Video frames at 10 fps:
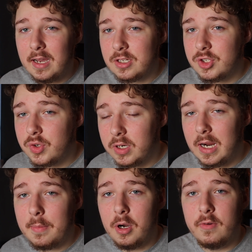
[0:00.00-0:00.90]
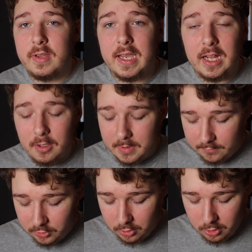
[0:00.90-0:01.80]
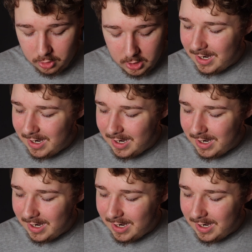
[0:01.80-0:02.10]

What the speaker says: strong arm over the LMF II.